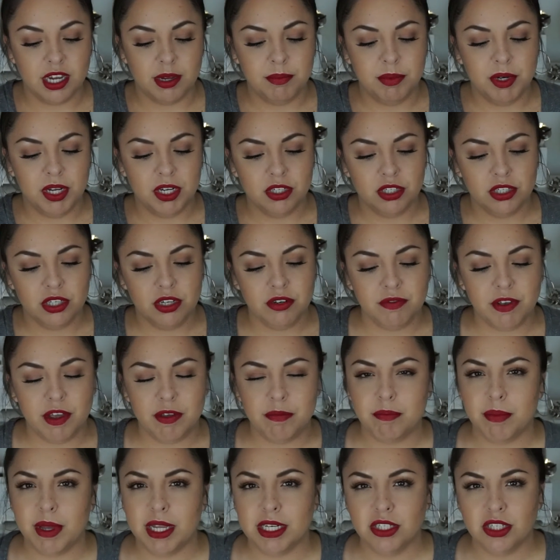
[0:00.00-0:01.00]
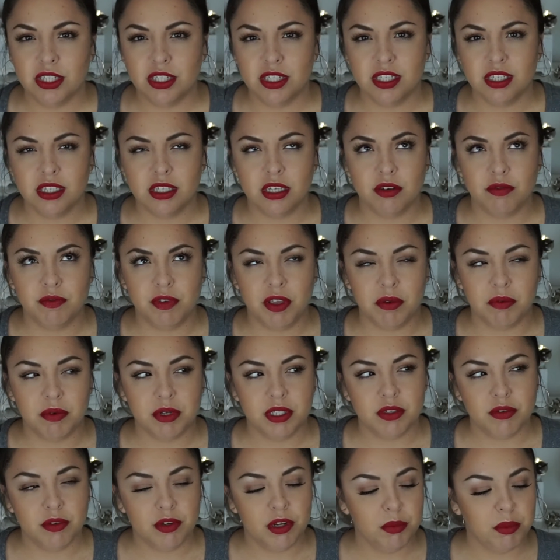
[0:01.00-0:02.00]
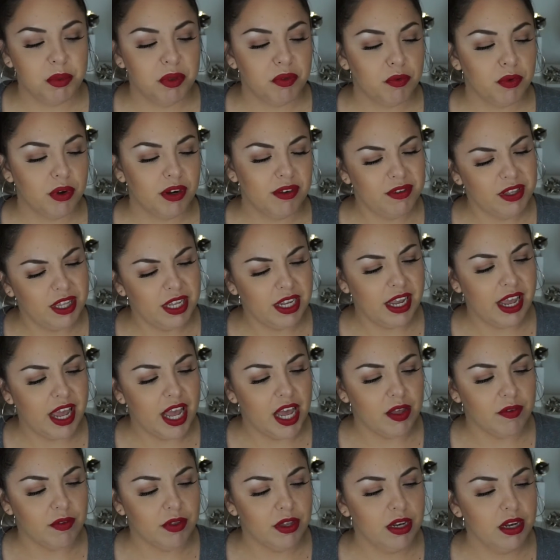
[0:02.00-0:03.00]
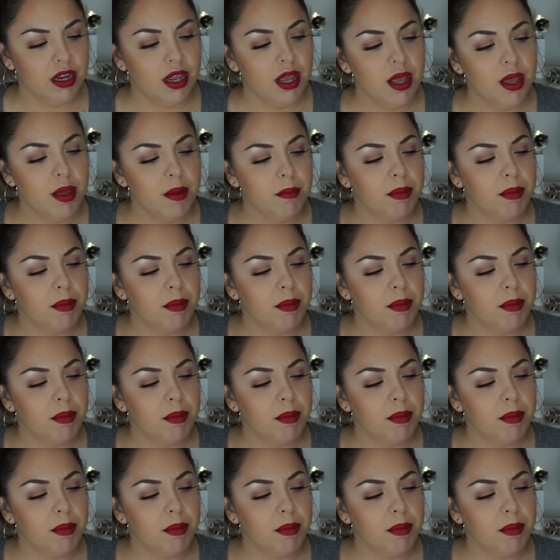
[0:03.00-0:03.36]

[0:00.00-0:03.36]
I'm not sure if I've mentioned this in a favorites video before. I feel like I haven't.